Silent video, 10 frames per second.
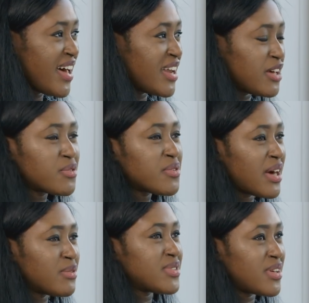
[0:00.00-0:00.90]
And I thought
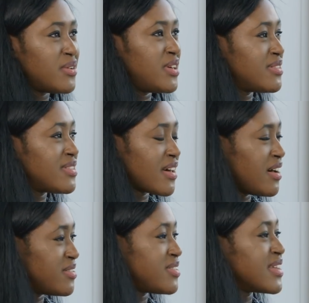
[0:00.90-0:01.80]
that was the
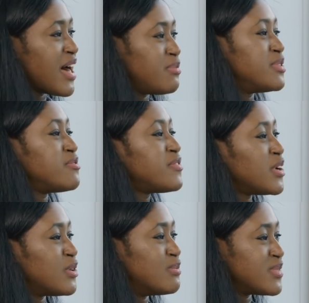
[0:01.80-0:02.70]
kind of thing that happened in
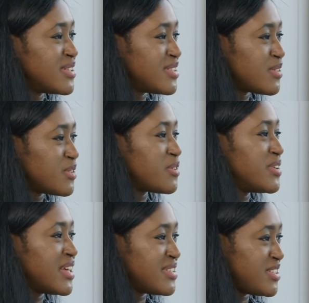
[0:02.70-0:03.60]
films, until
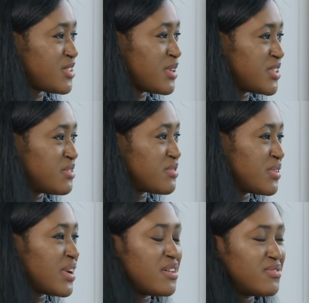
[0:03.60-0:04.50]
you're in that situation in
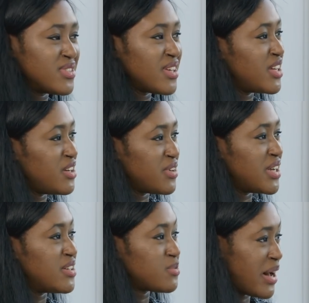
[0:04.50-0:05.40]
real life and suddenly you
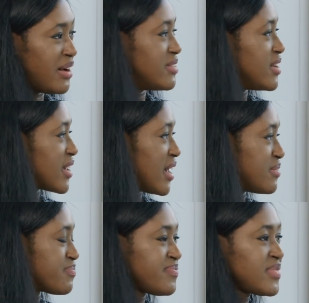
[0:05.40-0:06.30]
realise, wow, okay,